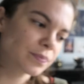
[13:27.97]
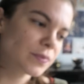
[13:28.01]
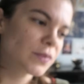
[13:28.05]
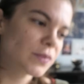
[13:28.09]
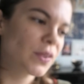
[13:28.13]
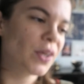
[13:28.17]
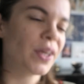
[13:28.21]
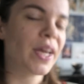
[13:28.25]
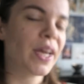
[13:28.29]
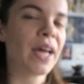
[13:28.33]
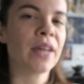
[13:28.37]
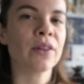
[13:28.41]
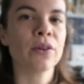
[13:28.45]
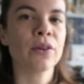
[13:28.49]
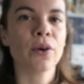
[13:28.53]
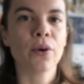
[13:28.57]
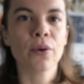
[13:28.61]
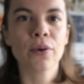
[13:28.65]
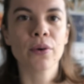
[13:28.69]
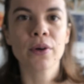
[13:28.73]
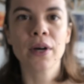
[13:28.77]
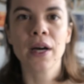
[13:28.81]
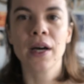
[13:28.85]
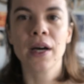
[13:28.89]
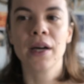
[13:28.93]
again, the
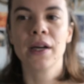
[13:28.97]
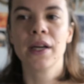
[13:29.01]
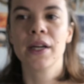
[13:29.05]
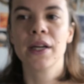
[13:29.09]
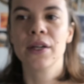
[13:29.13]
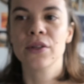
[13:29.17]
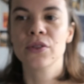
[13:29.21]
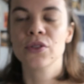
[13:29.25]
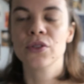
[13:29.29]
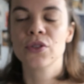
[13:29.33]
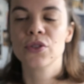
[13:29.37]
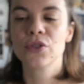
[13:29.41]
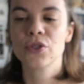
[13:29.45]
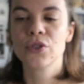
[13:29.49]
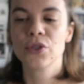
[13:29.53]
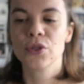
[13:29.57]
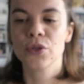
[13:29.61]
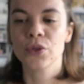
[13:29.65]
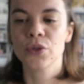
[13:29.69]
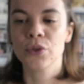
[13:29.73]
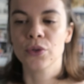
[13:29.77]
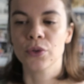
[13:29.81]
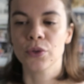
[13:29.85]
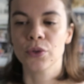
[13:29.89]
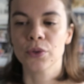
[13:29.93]
aura and
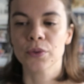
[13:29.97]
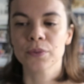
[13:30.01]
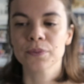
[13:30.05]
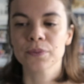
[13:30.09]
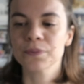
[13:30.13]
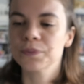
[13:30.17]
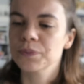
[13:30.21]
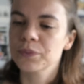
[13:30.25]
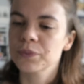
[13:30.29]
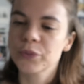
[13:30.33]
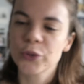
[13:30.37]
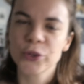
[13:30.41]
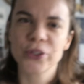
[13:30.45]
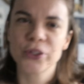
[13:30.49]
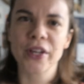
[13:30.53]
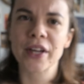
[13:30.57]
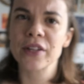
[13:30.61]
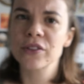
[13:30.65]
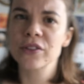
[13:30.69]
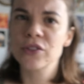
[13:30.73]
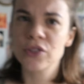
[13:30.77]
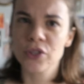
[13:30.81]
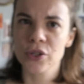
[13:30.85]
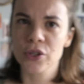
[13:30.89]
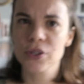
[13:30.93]
to
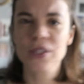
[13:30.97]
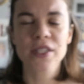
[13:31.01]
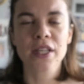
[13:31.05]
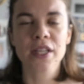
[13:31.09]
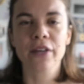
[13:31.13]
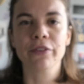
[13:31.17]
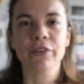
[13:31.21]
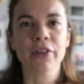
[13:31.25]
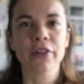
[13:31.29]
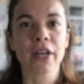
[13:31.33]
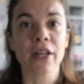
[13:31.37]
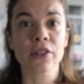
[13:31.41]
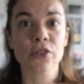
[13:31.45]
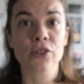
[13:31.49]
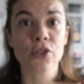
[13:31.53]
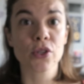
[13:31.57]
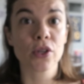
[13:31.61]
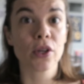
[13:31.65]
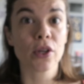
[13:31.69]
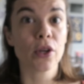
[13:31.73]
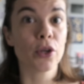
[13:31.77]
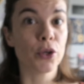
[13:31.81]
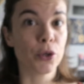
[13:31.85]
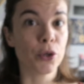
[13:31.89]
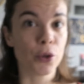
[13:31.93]
protect yourself against
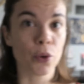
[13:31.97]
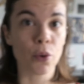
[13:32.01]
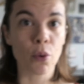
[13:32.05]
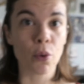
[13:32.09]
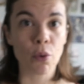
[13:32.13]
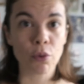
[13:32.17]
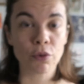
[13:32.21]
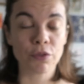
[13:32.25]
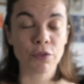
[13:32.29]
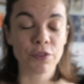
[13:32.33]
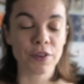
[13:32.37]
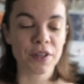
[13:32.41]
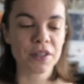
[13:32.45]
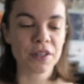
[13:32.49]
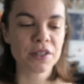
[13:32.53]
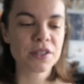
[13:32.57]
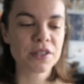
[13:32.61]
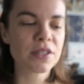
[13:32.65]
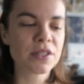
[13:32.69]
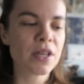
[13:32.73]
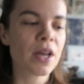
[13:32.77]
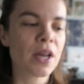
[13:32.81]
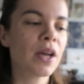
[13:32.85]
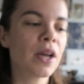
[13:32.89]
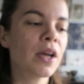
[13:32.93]
your own
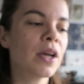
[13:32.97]
fears